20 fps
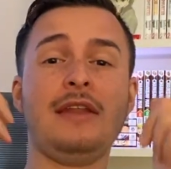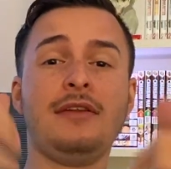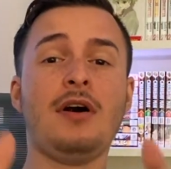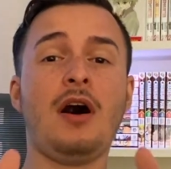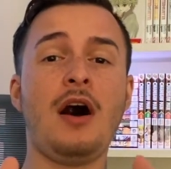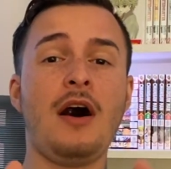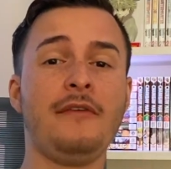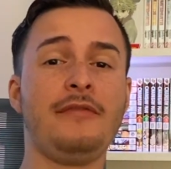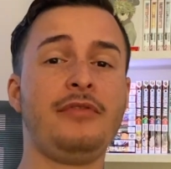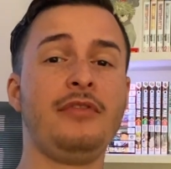
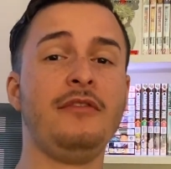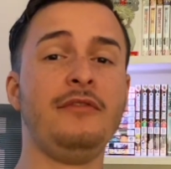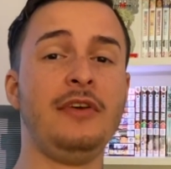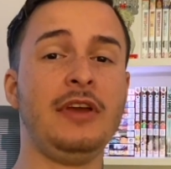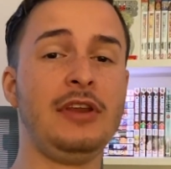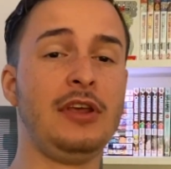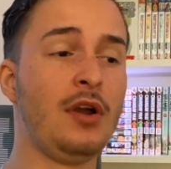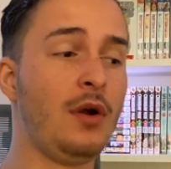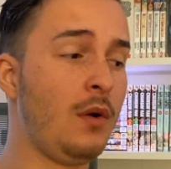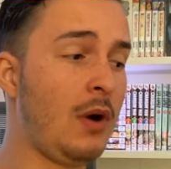off the
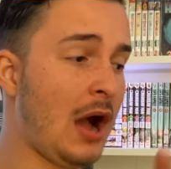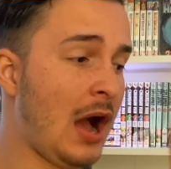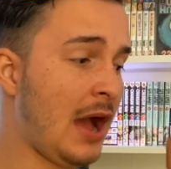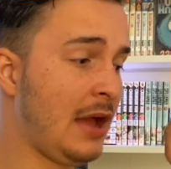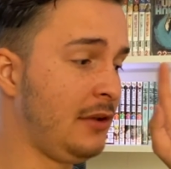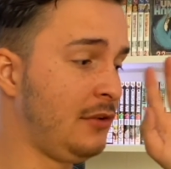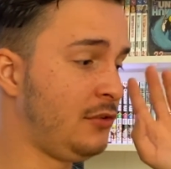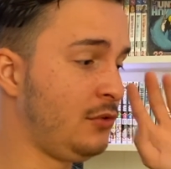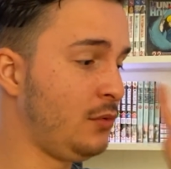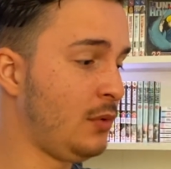video, I
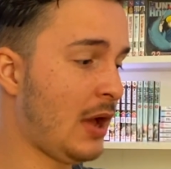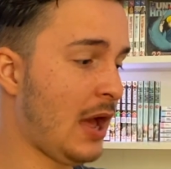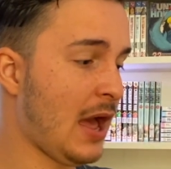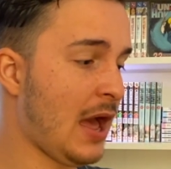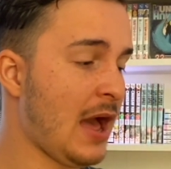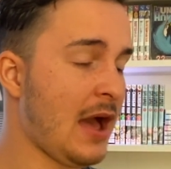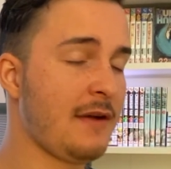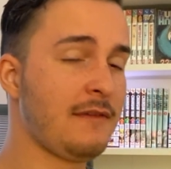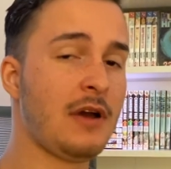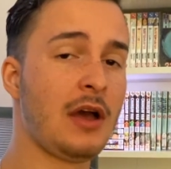do
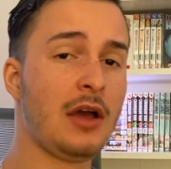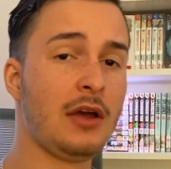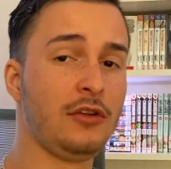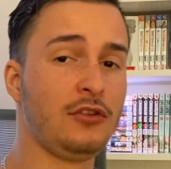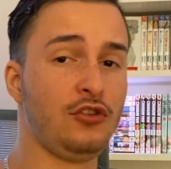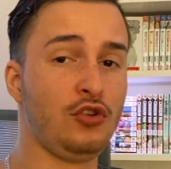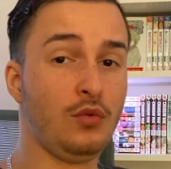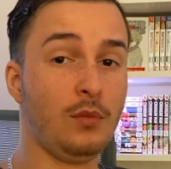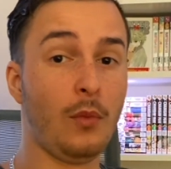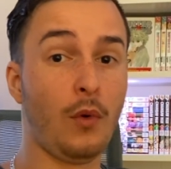have
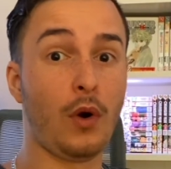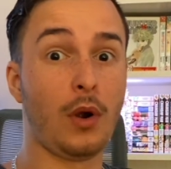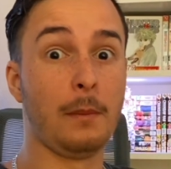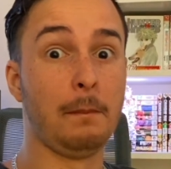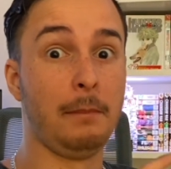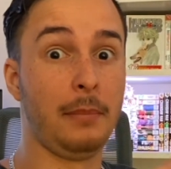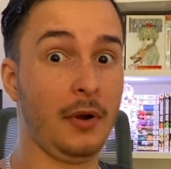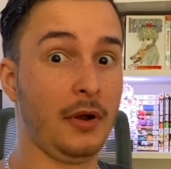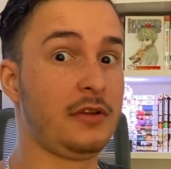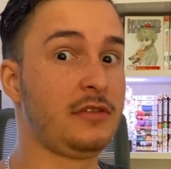2 more
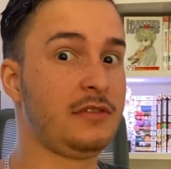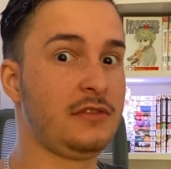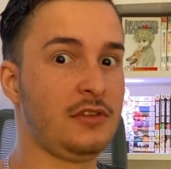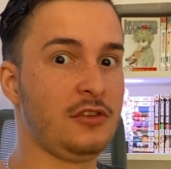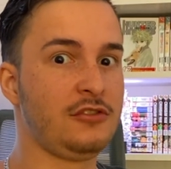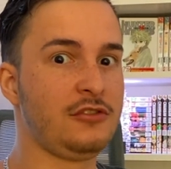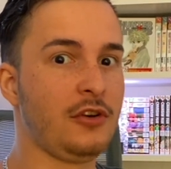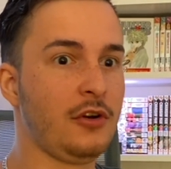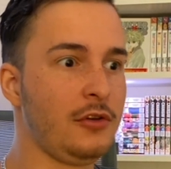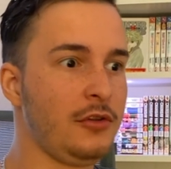books to
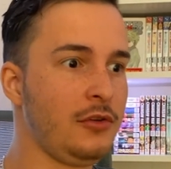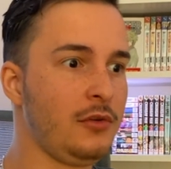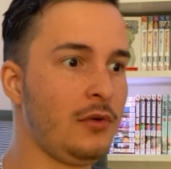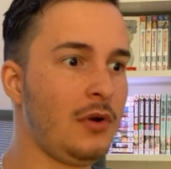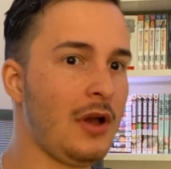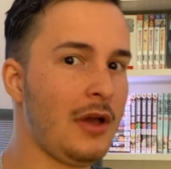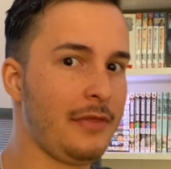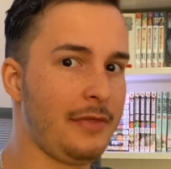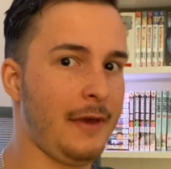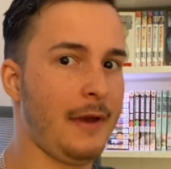show you
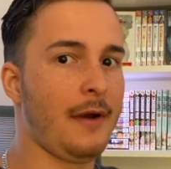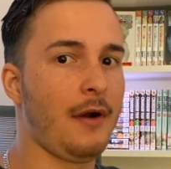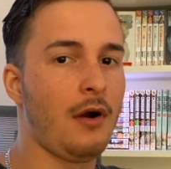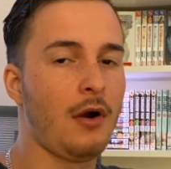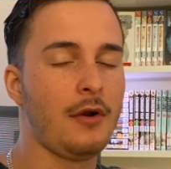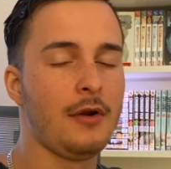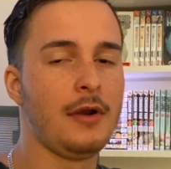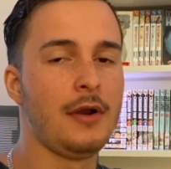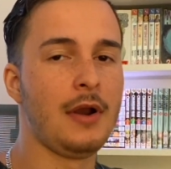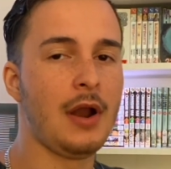that
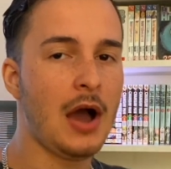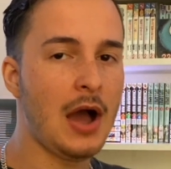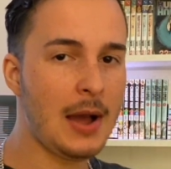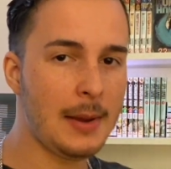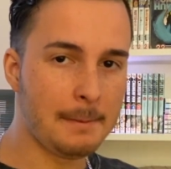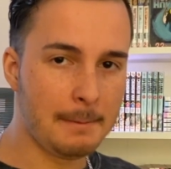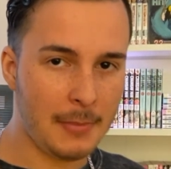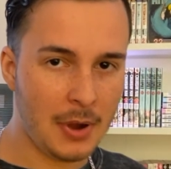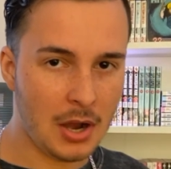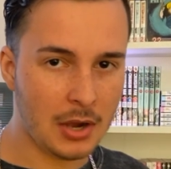are
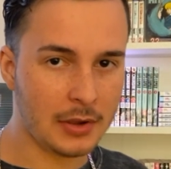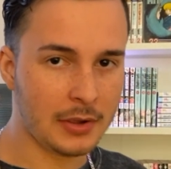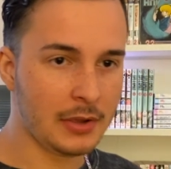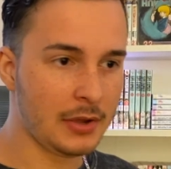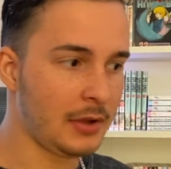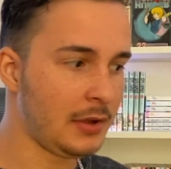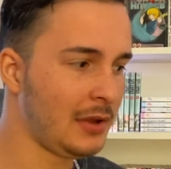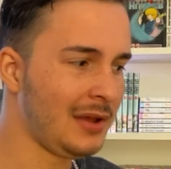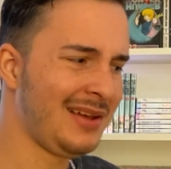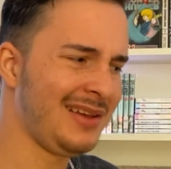not
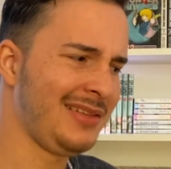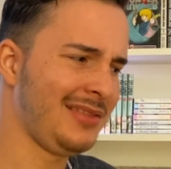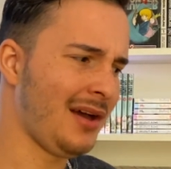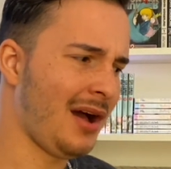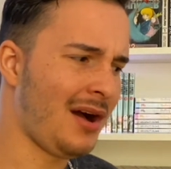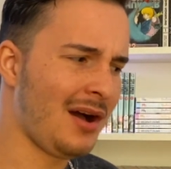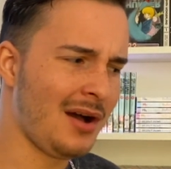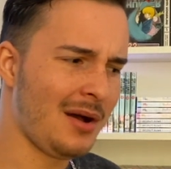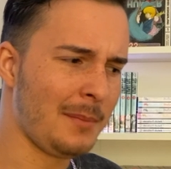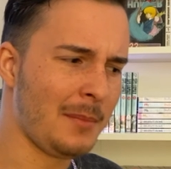manga.
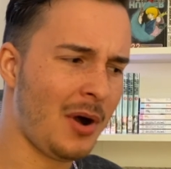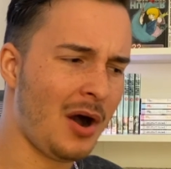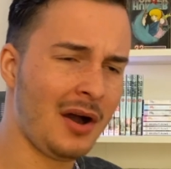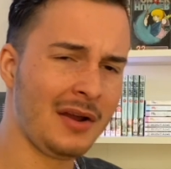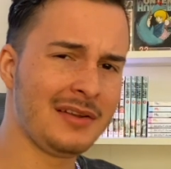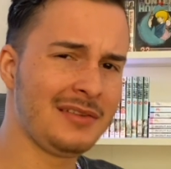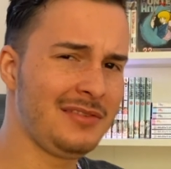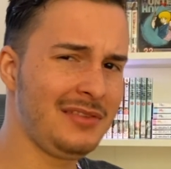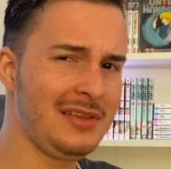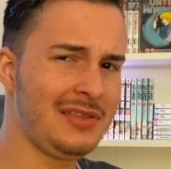
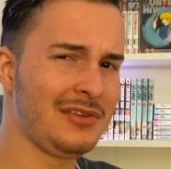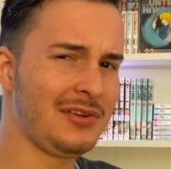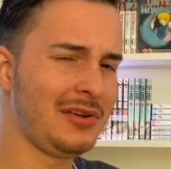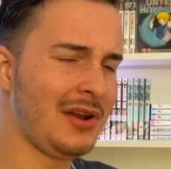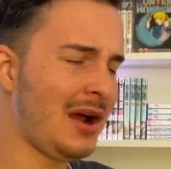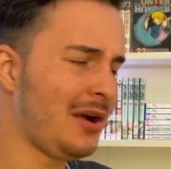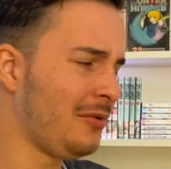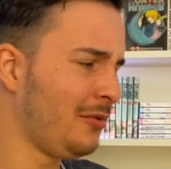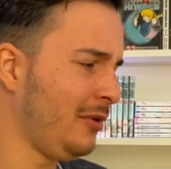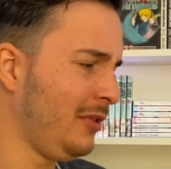Honestly, they're
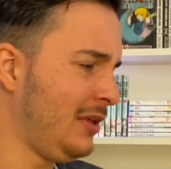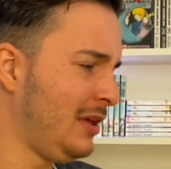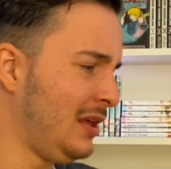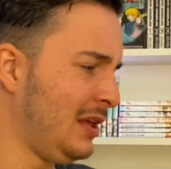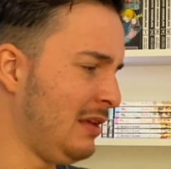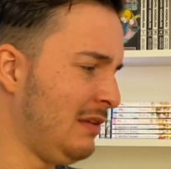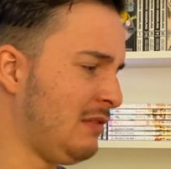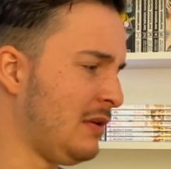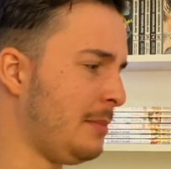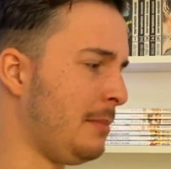not really
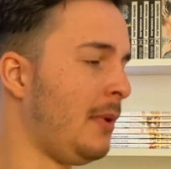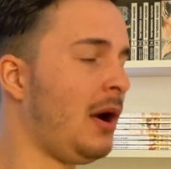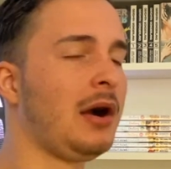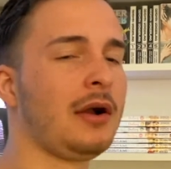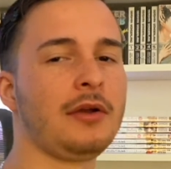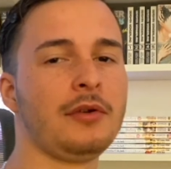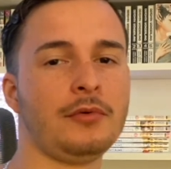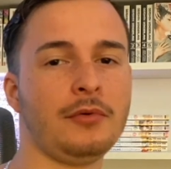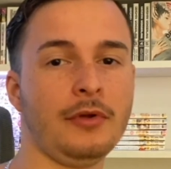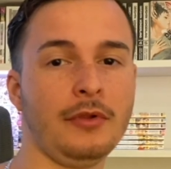even
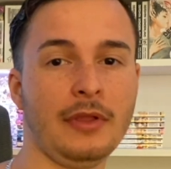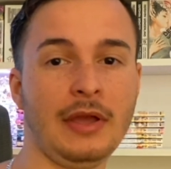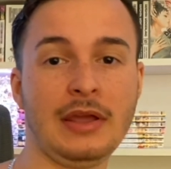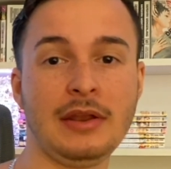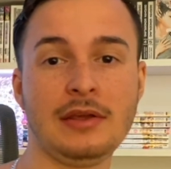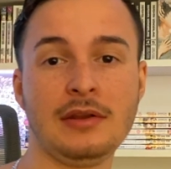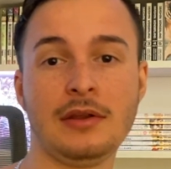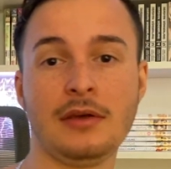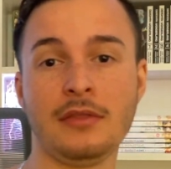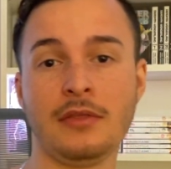manga
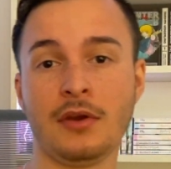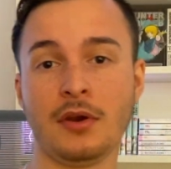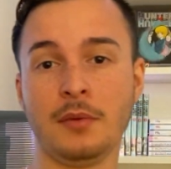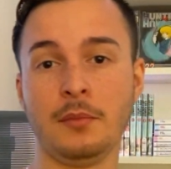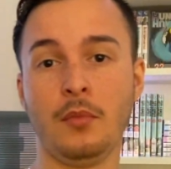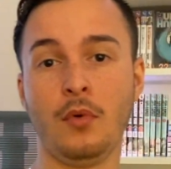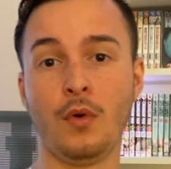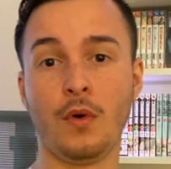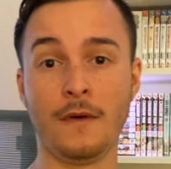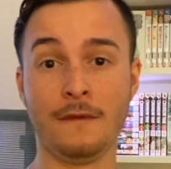related, they're
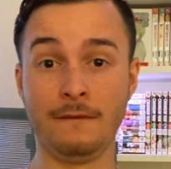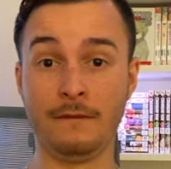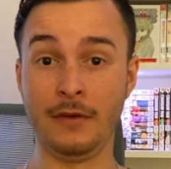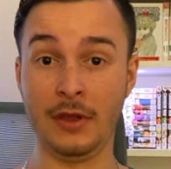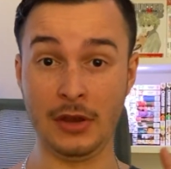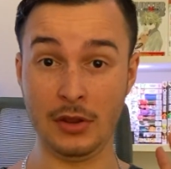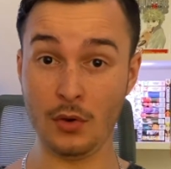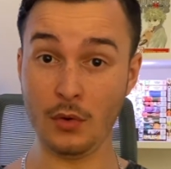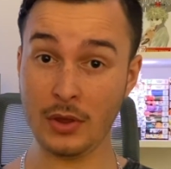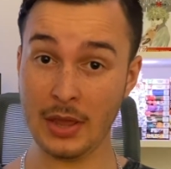more
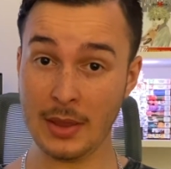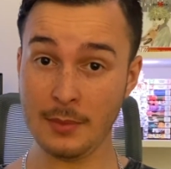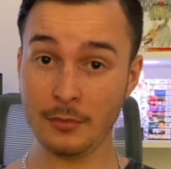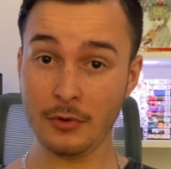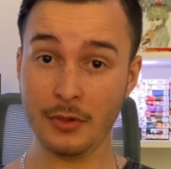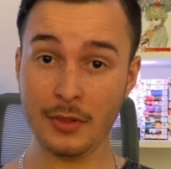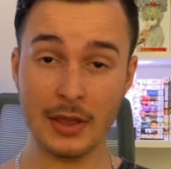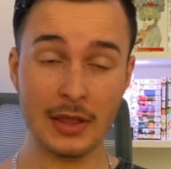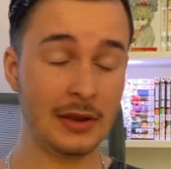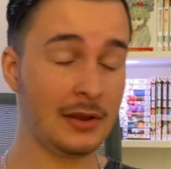video game
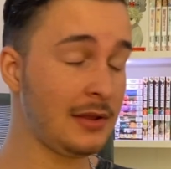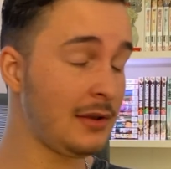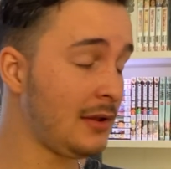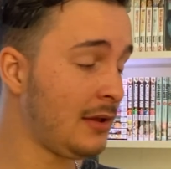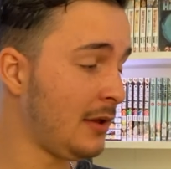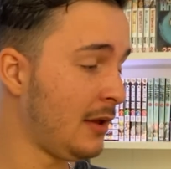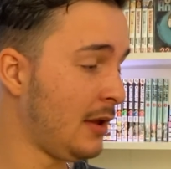related,